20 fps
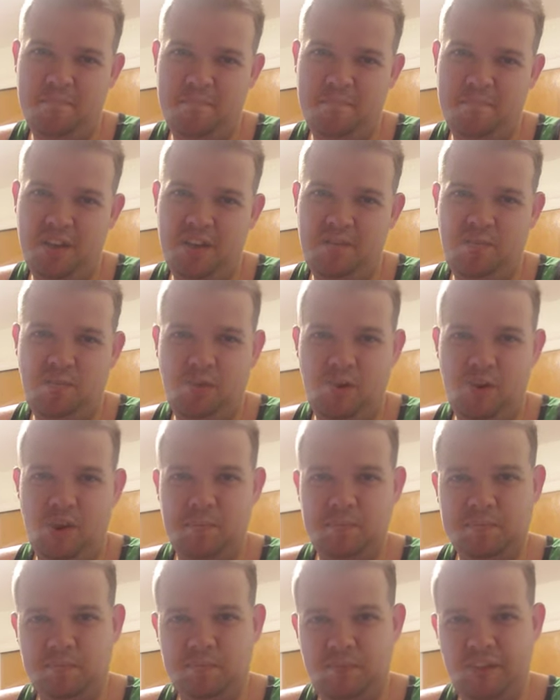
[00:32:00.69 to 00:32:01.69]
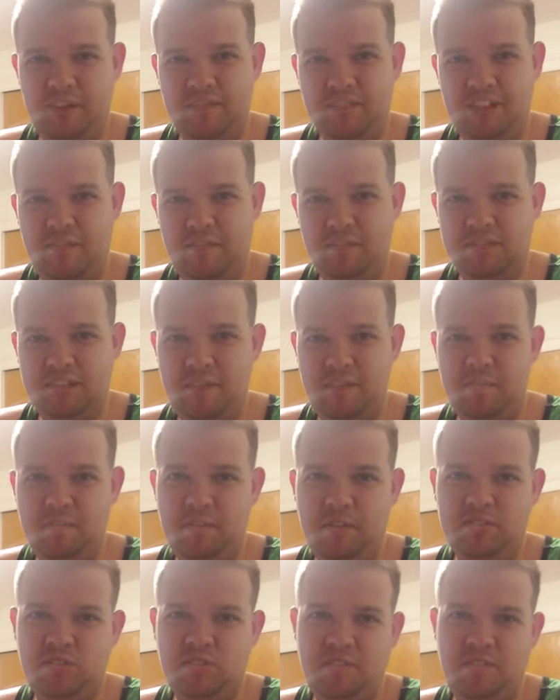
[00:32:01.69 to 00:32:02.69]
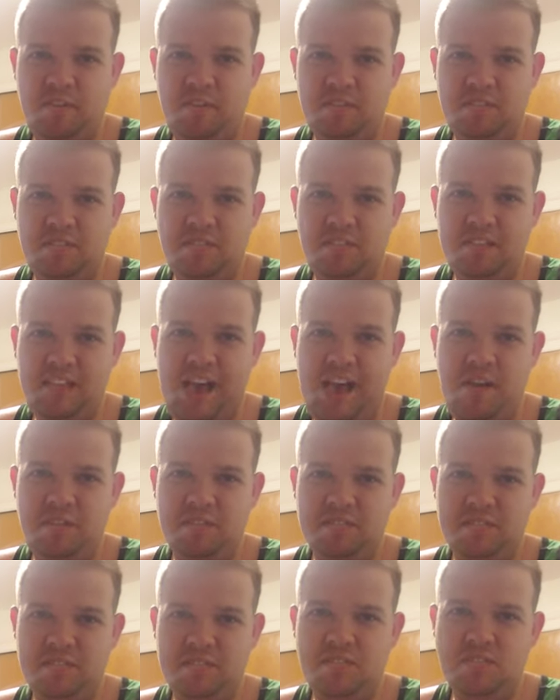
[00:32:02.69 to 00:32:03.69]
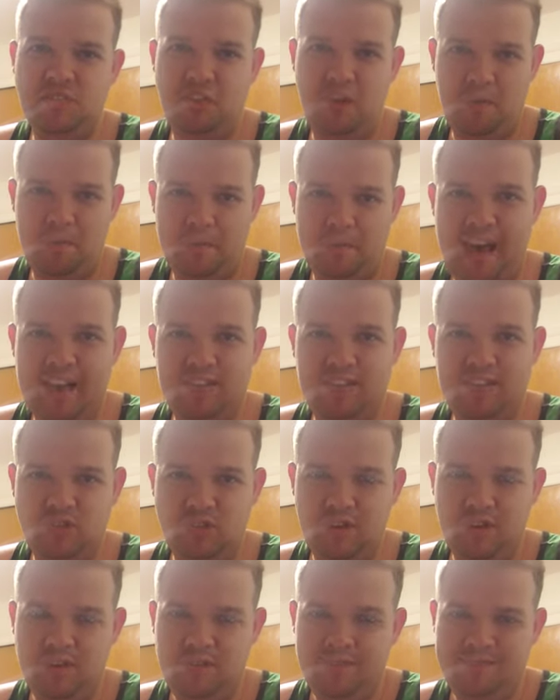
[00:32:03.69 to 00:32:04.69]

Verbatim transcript: bookworms, book lovers, and book of the galaxy so much.